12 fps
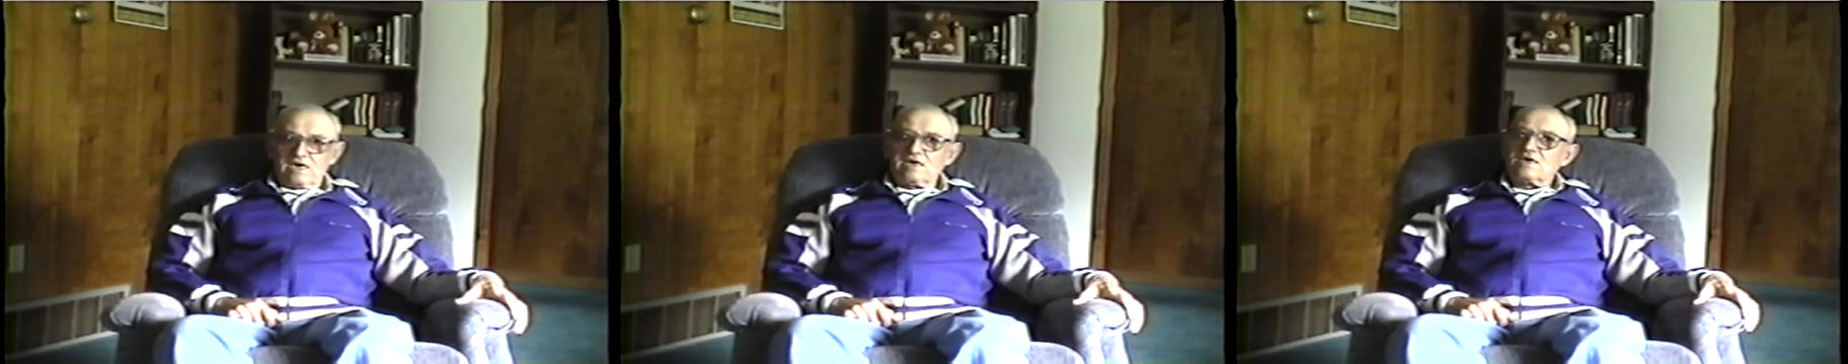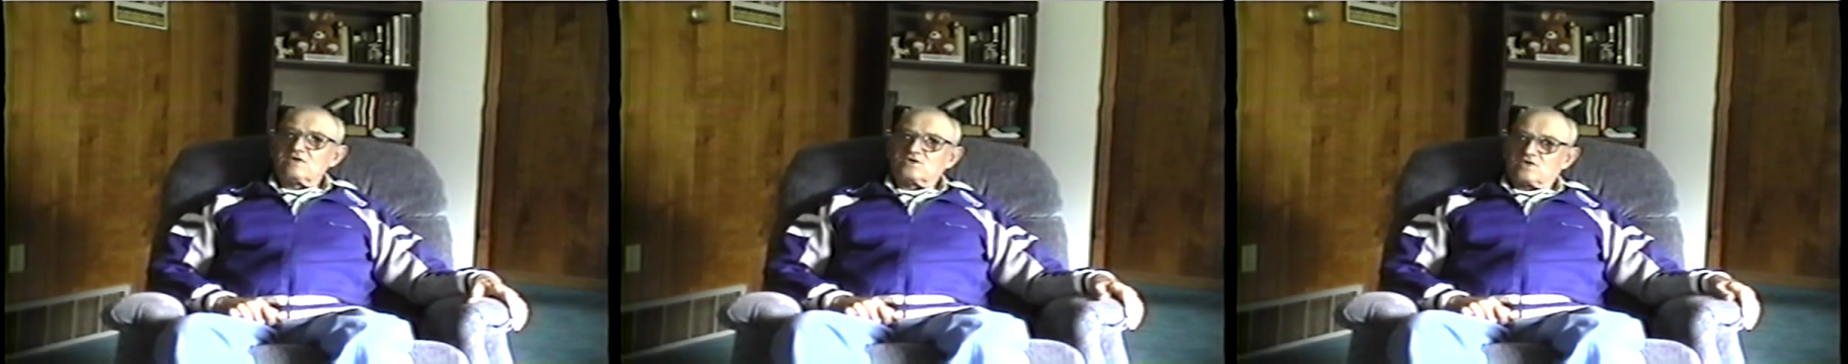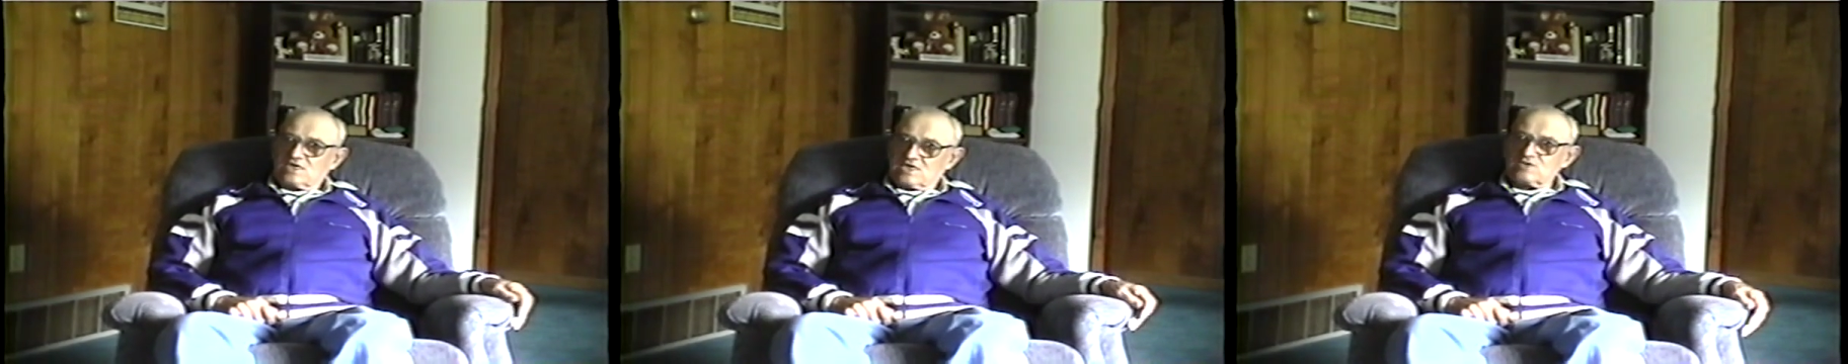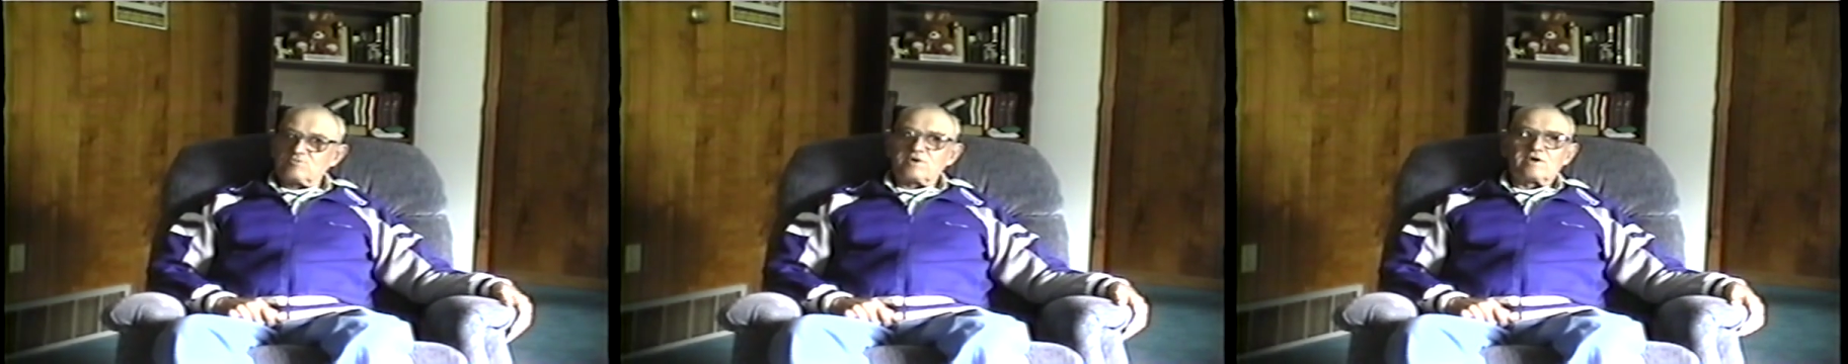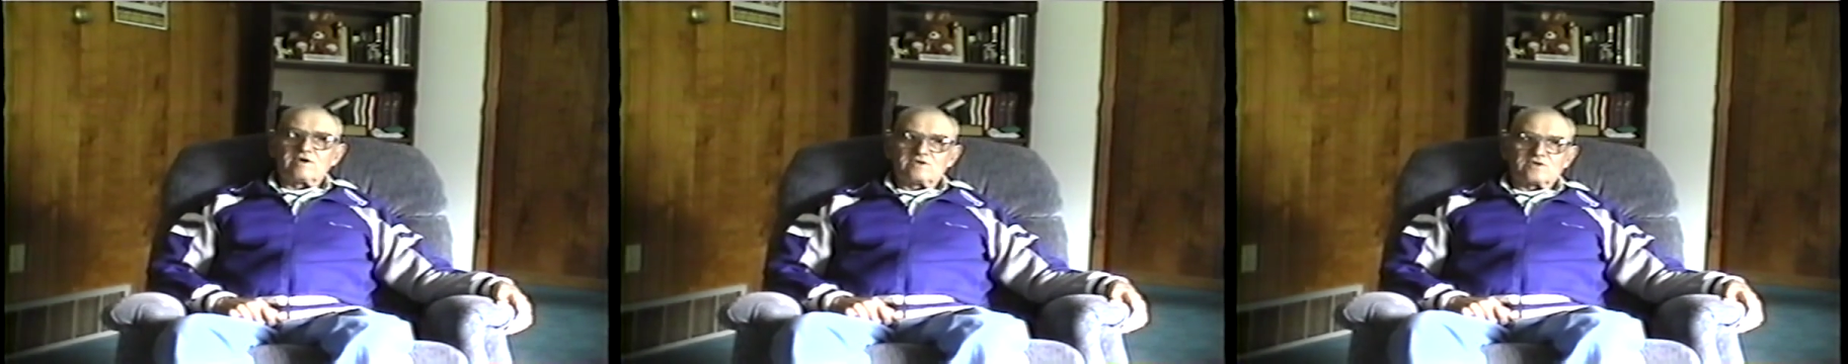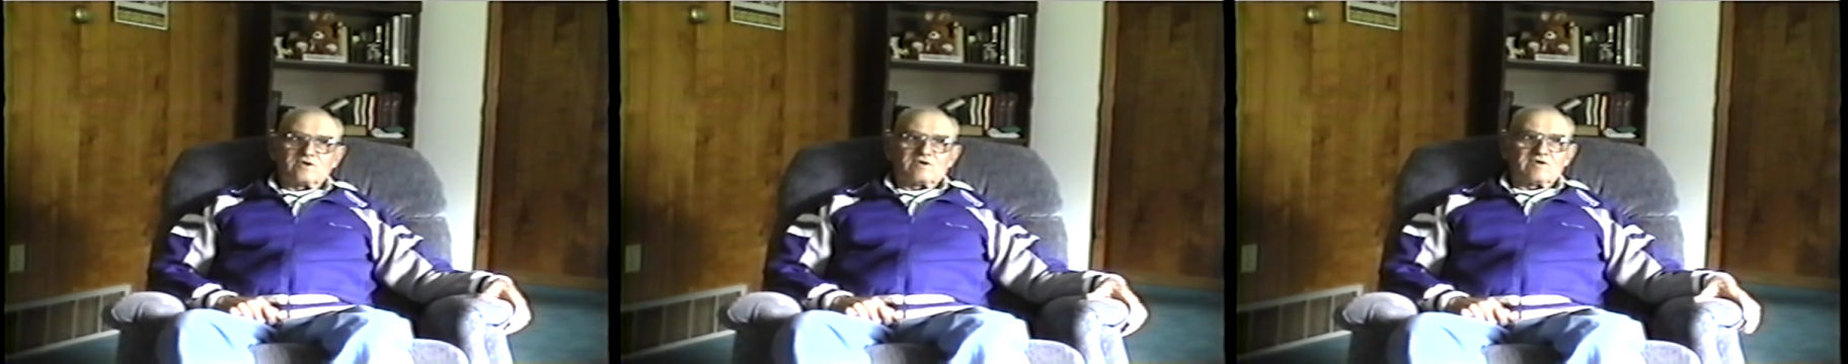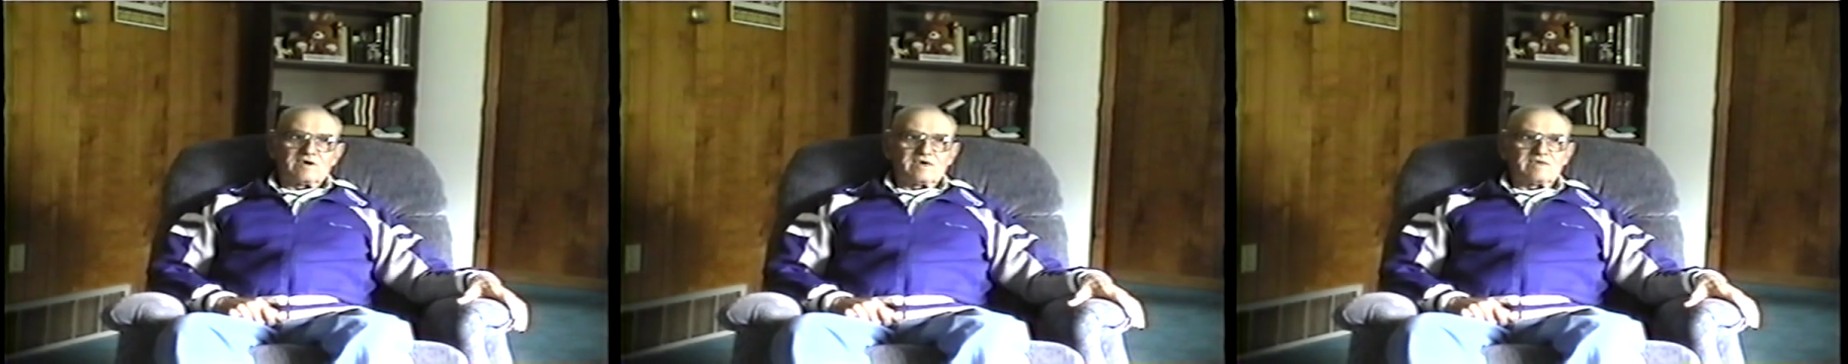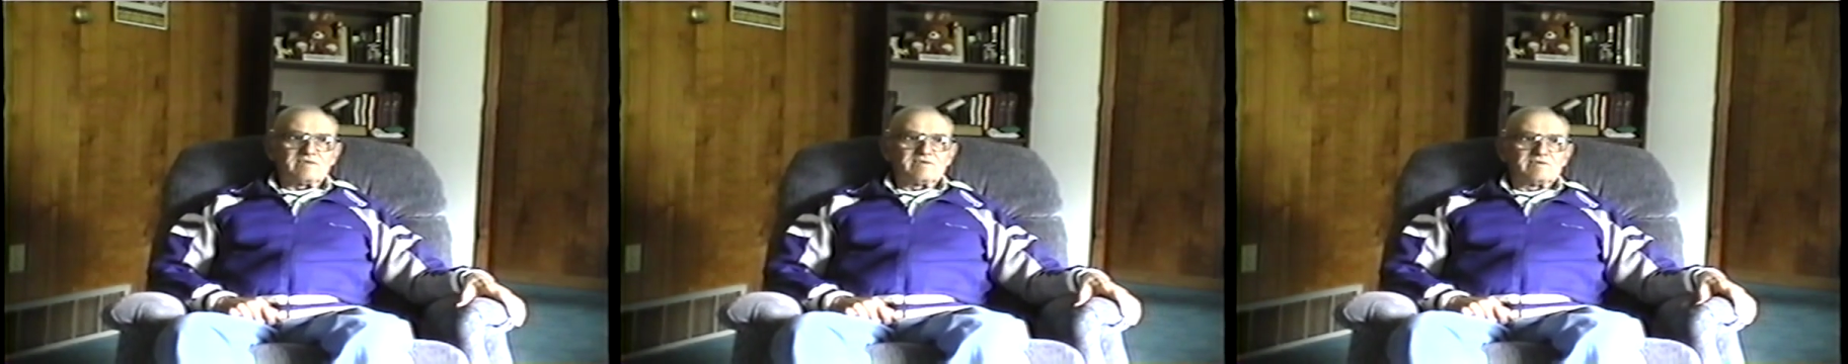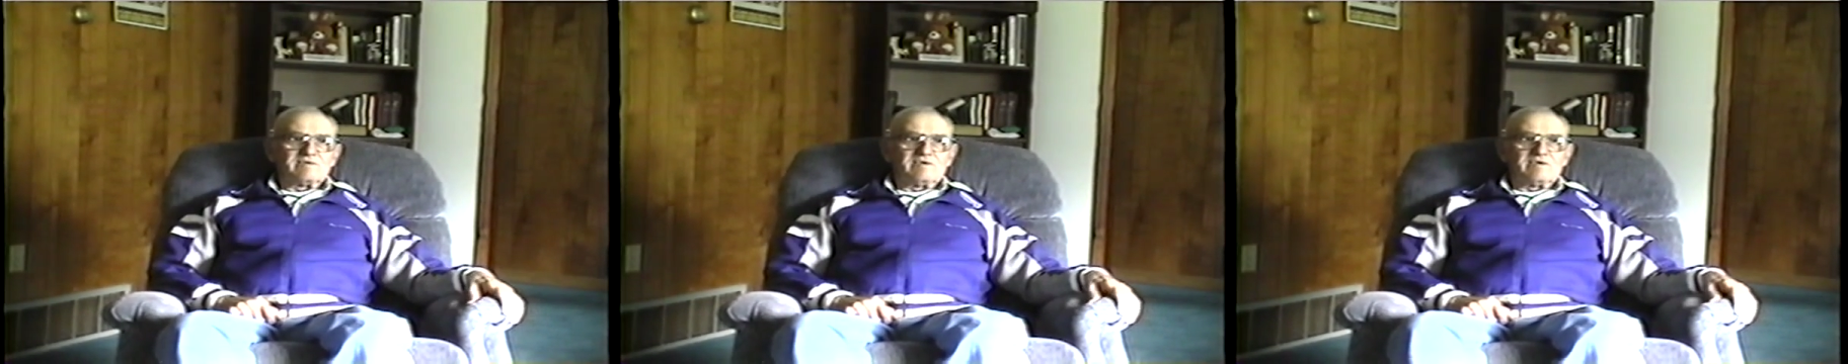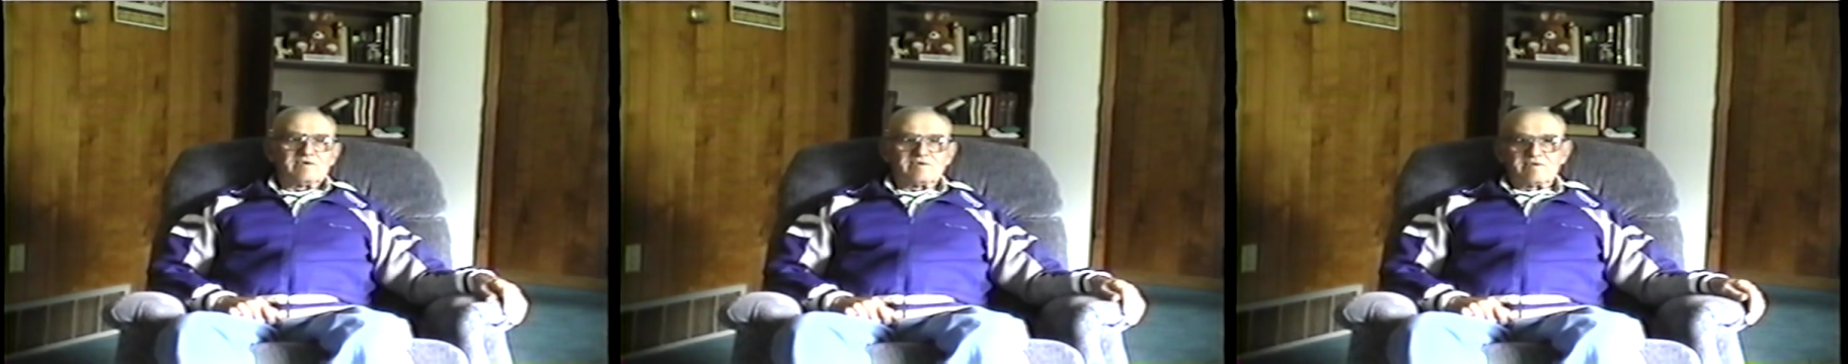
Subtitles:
Yeah, it's an experience, all right. Yeah.